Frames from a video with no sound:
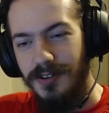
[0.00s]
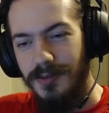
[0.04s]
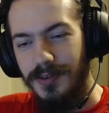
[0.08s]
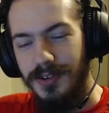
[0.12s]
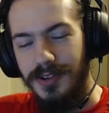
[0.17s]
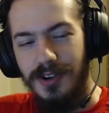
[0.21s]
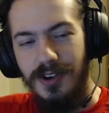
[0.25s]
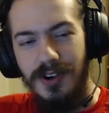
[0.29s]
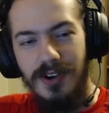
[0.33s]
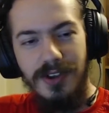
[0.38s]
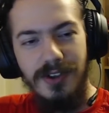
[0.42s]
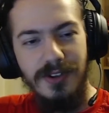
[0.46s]

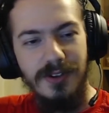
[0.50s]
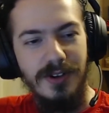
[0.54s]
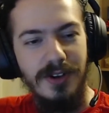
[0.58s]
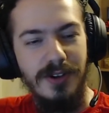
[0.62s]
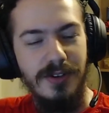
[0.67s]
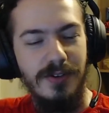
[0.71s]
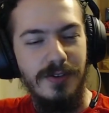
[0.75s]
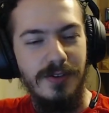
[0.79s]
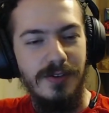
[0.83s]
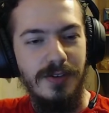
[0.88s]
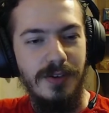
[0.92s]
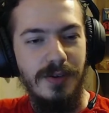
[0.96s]
with all the re
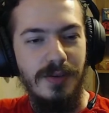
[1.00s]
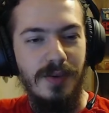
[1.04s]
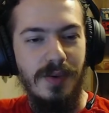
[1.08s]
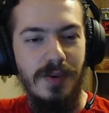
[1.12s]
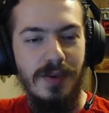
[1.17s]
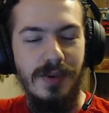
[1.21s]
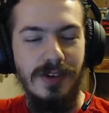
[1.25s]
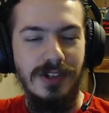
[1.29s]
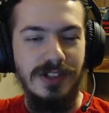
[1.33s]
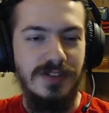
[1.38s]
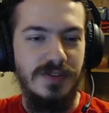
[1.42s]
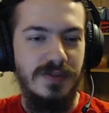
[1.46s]

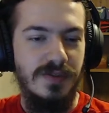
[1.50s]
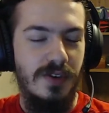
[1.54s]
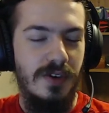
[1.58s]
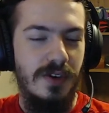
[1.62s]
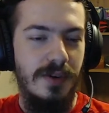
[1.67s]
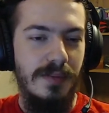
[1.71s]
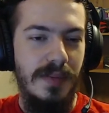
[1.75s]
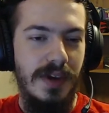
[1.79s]
rewards for